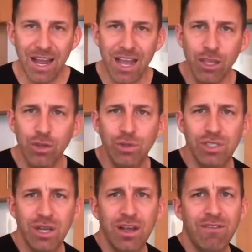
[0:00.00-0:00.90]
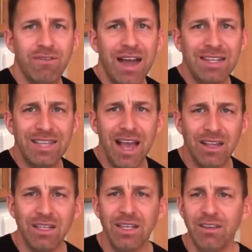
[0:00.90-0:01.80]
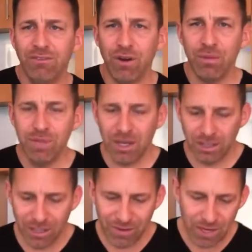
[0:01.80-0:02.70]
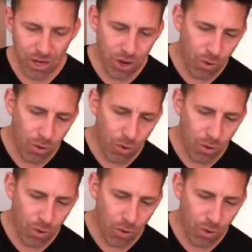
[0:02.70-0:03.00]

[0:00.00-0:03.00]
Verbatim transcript: I use Vitality from Young Living,